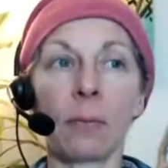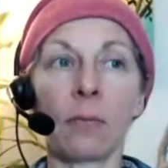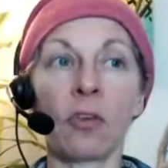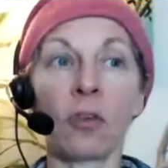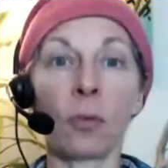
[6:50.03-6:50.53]

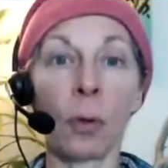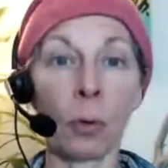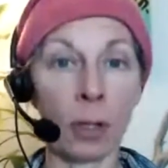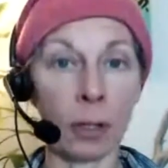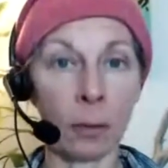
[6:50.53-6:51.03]

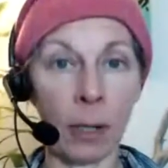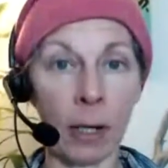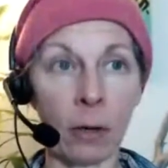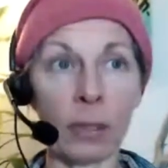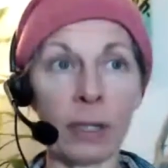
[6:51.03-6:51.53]
spoken
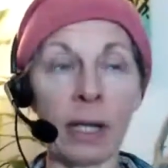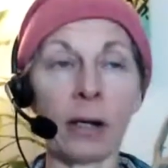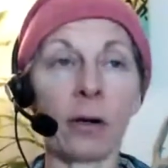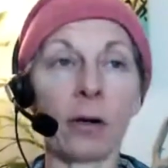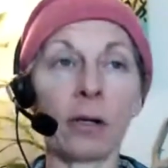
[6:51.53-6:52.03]
about, but
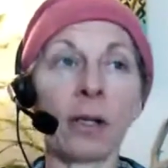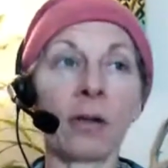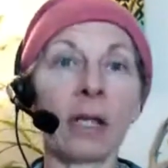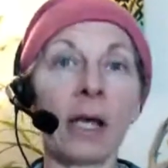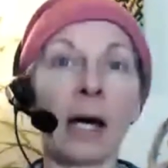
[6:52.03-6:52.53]
they're
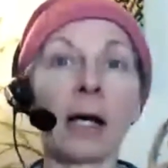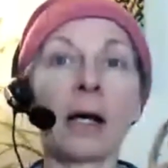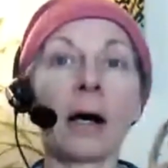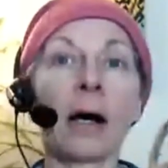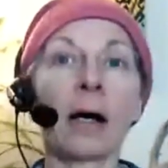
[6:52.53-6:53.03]
the
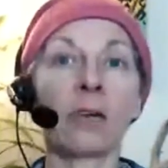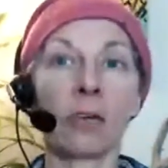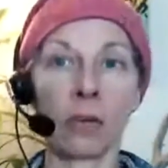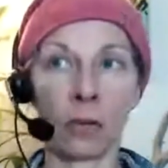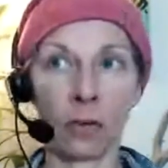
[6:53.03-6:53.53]

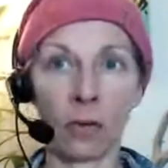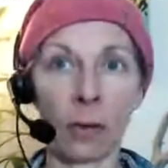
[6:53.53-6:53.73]
unconscious